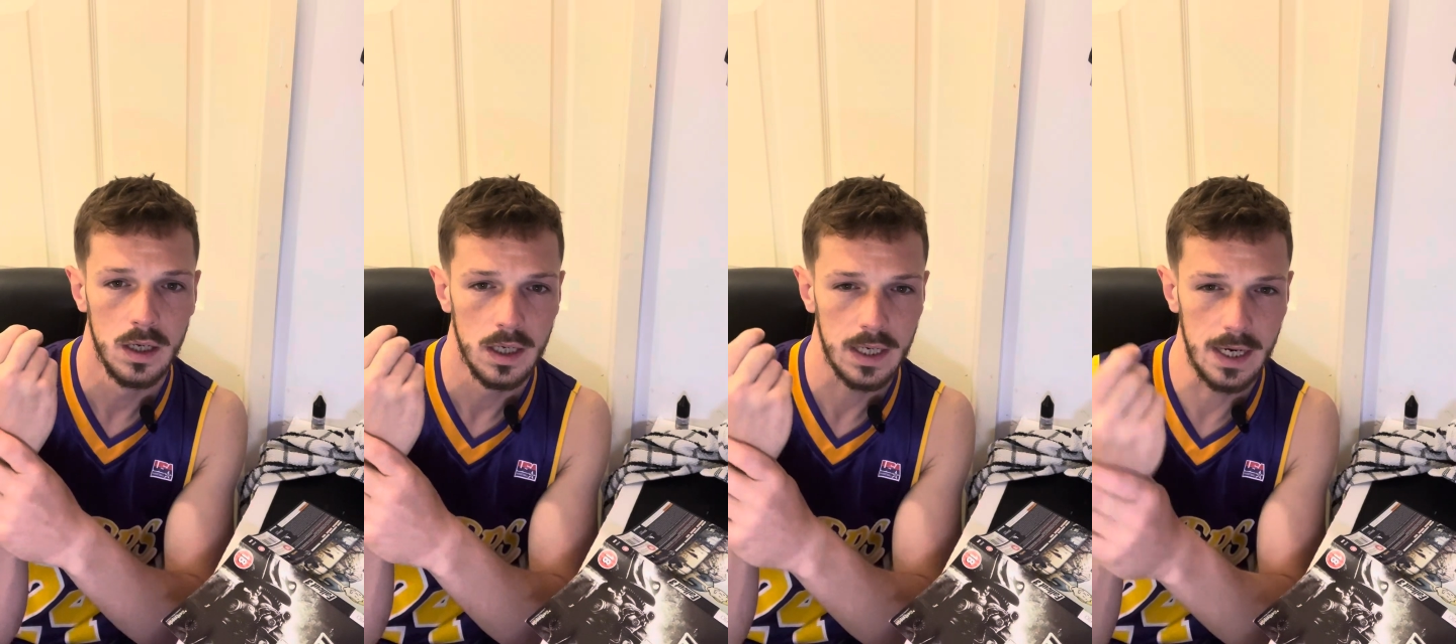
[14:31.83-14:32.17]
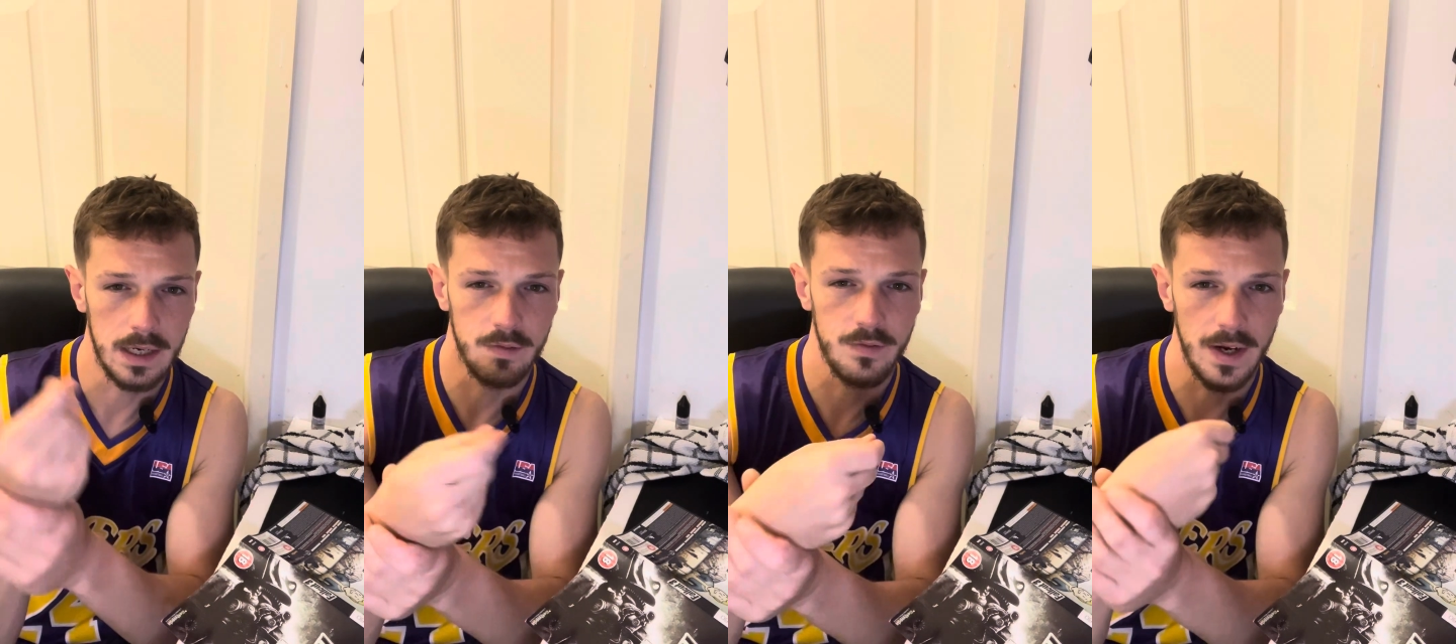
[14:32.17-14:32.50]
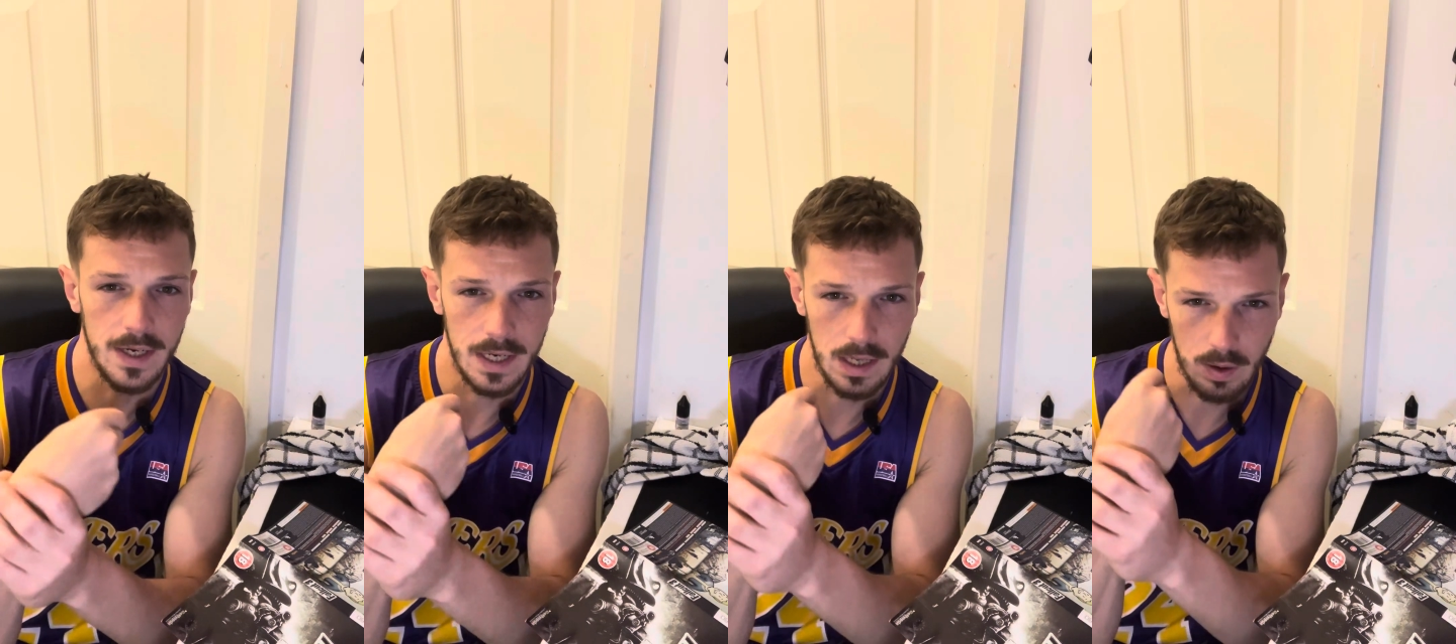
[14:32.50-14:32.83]
kind of
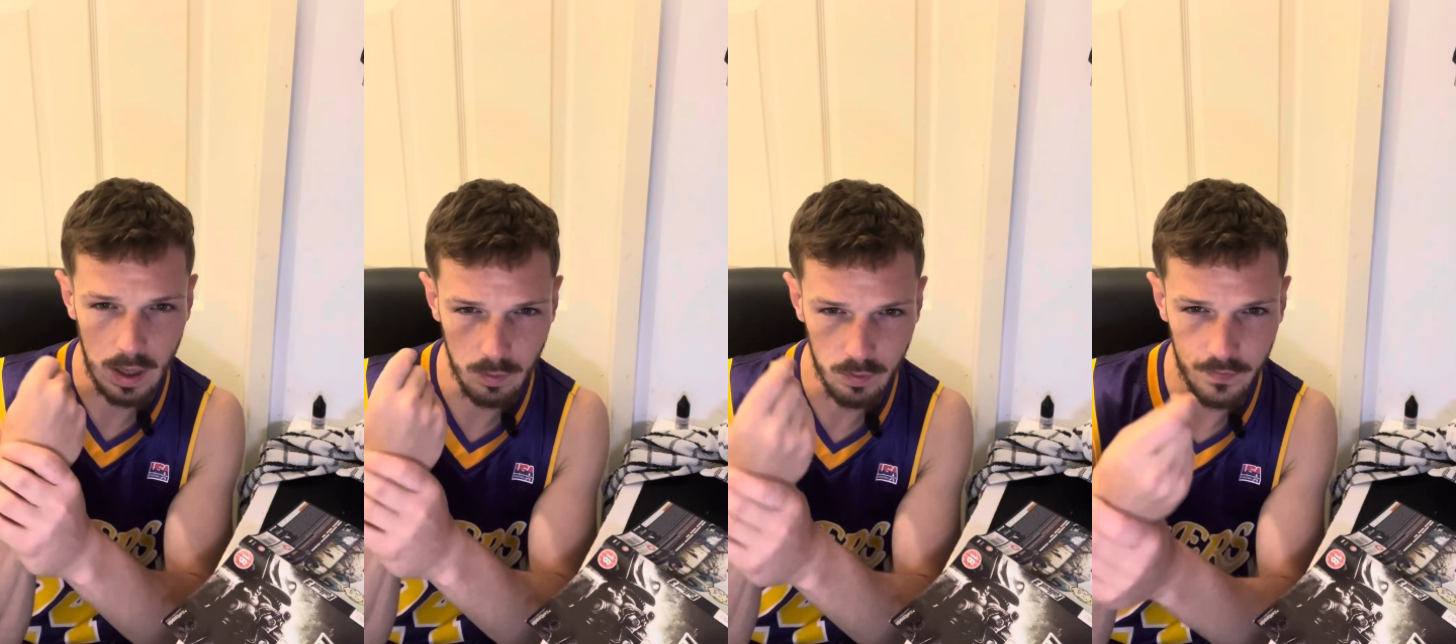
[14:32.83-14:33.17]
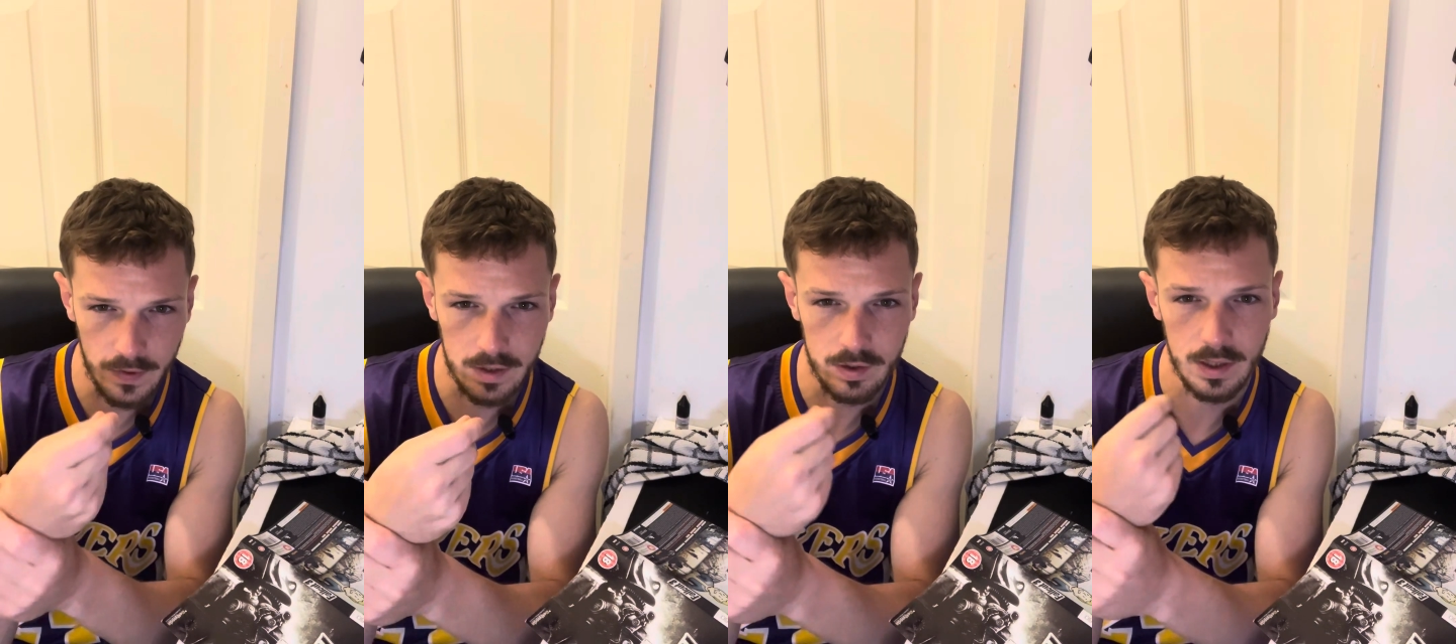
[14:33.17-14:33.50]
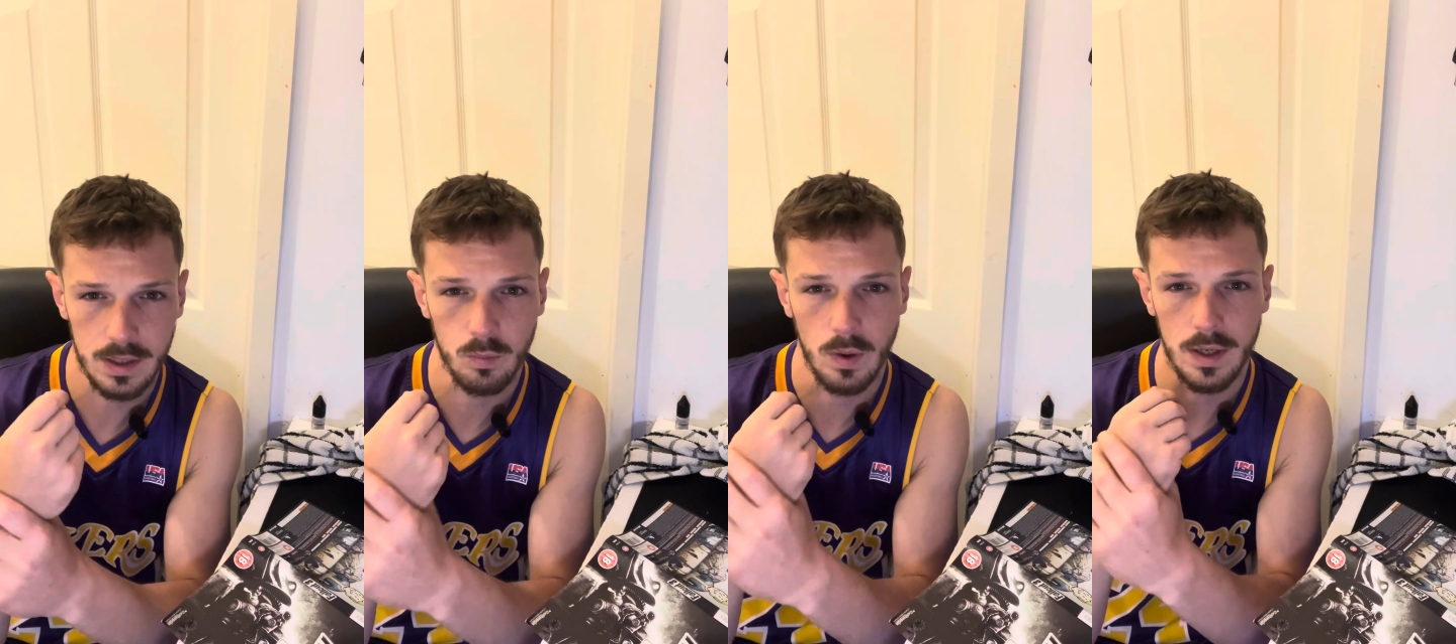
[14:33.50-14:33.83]
finding out how to fix
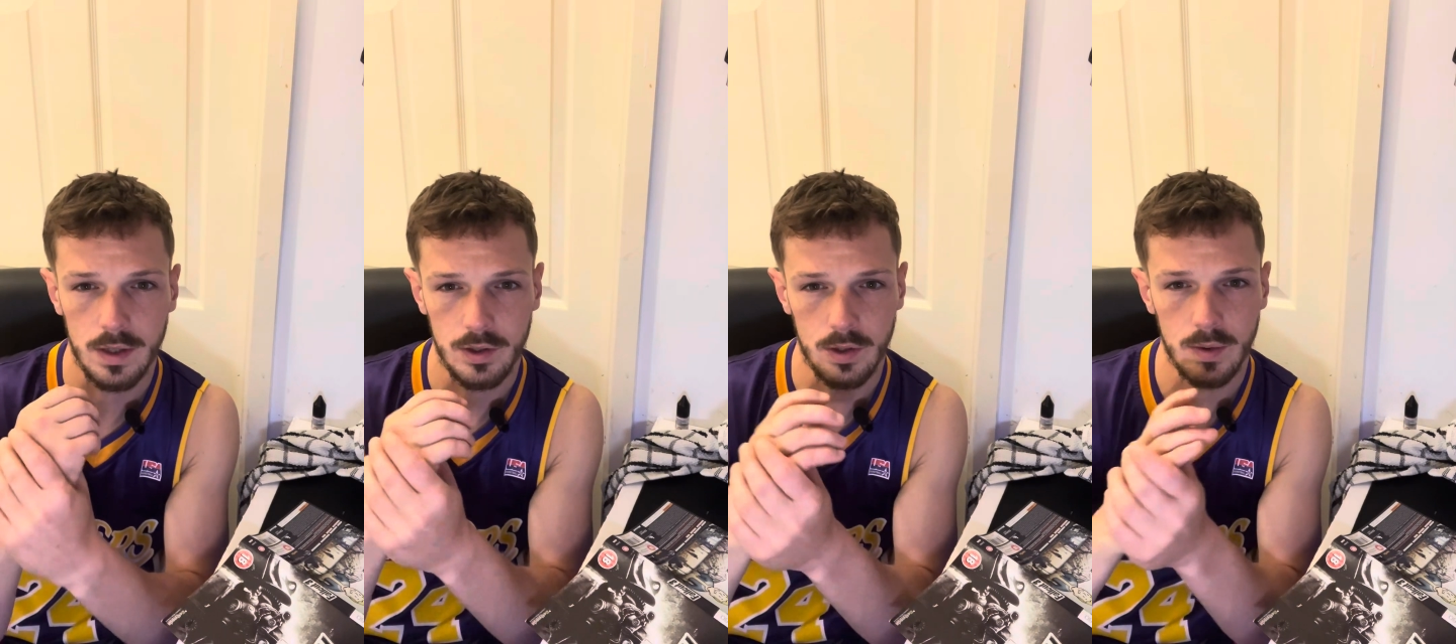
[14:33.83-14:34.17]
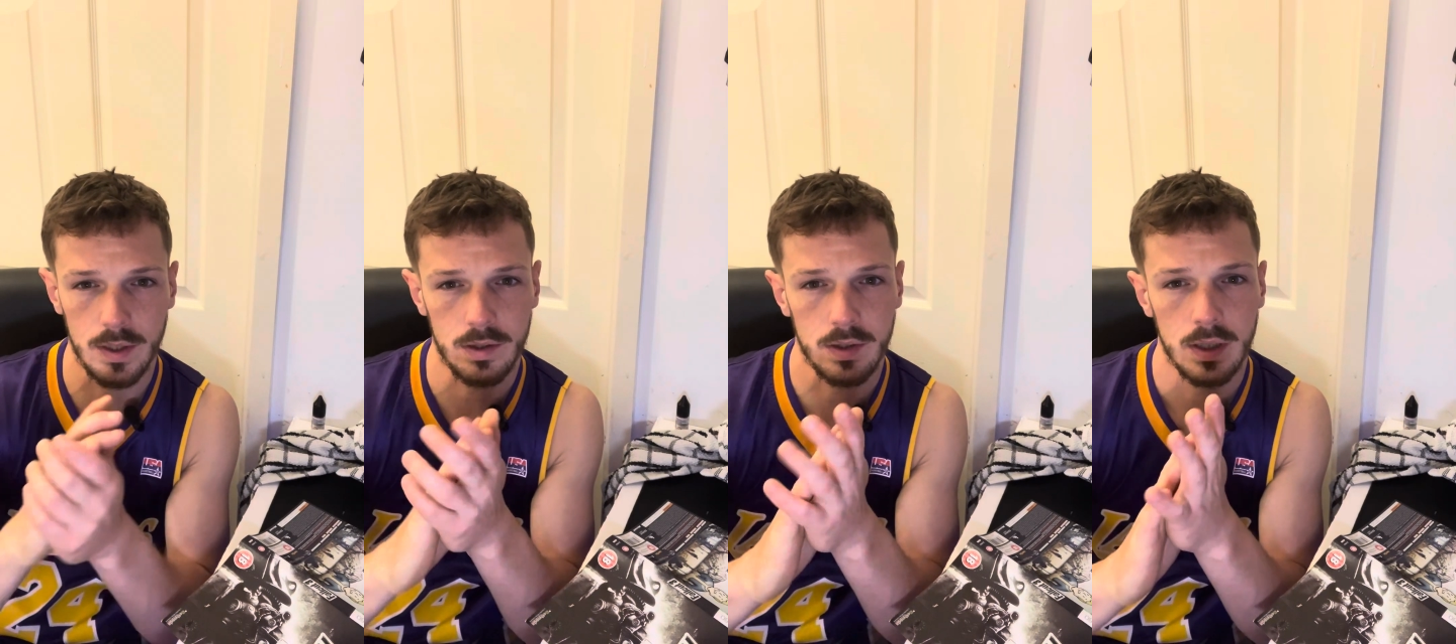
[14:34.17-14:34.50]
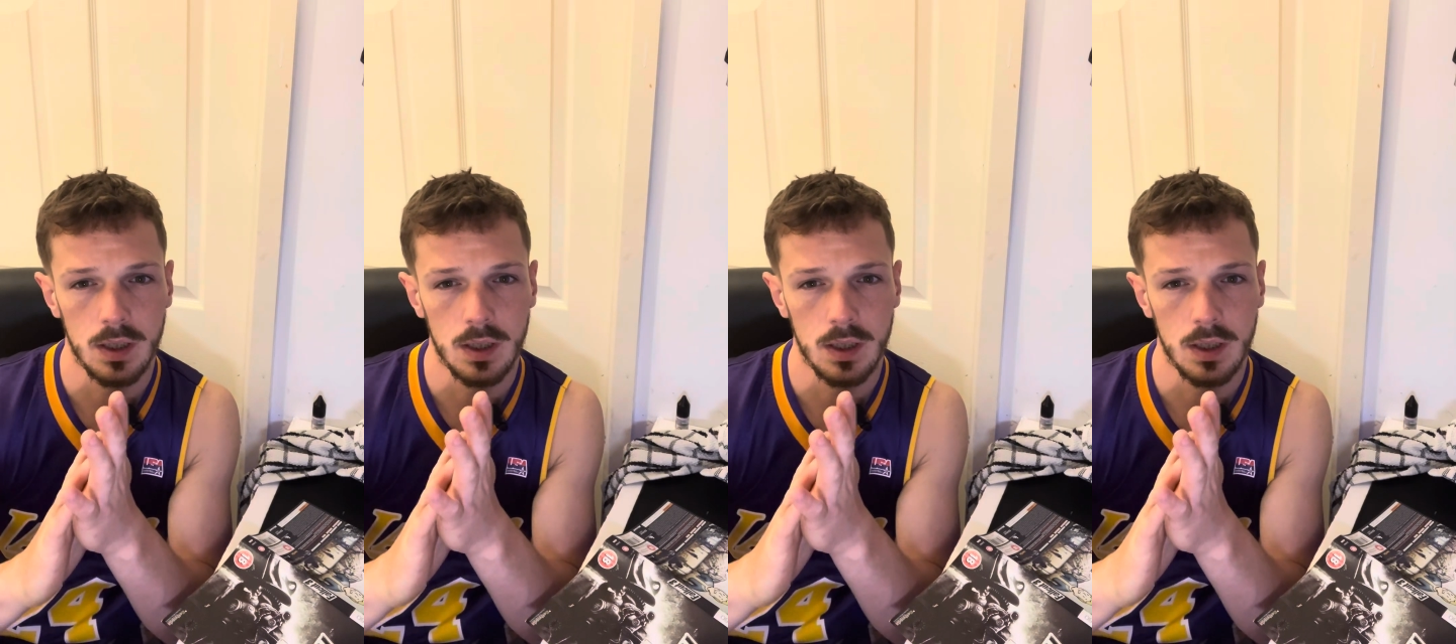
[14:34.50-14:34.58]
it, when to do it,